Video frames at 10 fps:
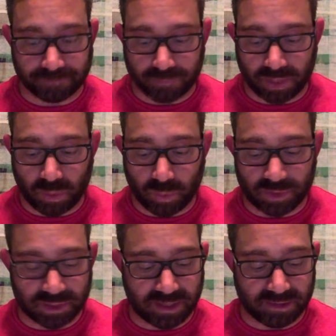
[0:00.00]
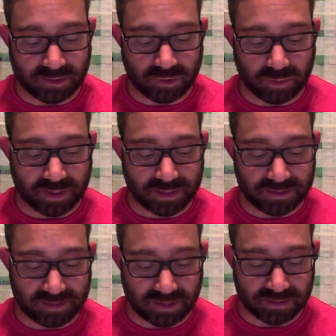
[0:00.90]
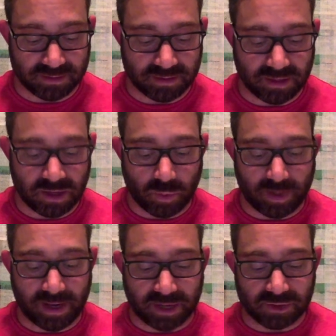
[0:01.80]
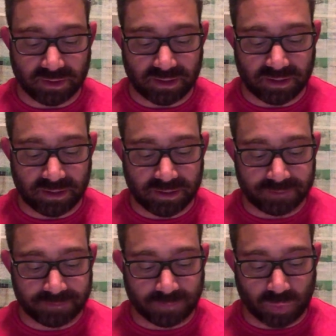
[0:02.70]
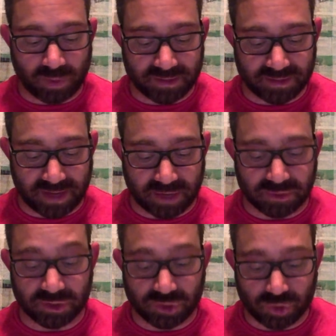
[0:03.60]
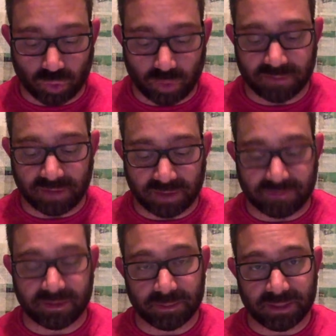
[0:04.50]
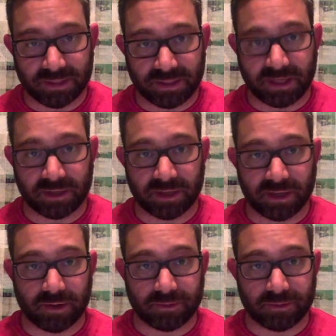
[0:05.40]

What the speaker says: In which case, de Lubac contends one has actually destroyed divine freedom in the here and now.